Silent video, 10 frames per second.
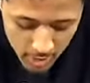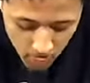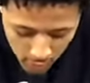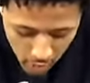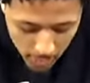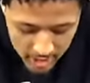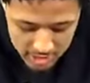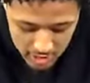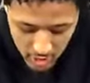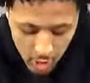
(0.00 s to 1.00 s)
we're going to make
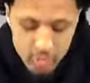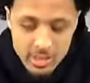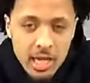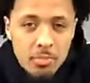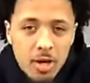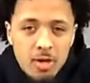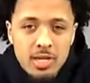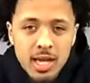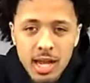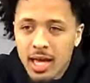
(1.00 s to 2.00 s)
sure the whole team knows
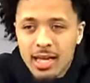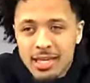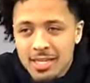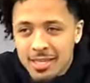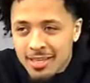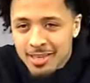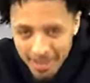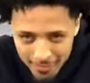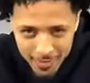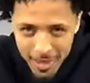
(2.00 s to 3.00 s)
that. Like,
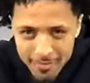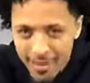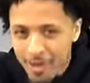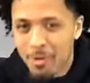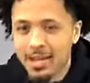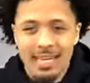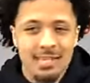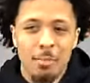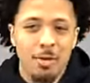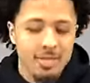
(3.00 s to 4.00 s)
if they want that's
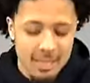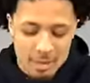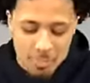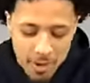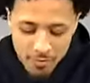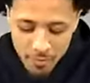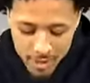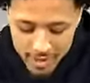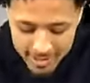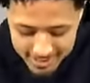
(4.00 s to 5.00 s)
almost disrespectful,
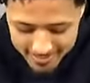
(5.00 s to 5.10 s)
really.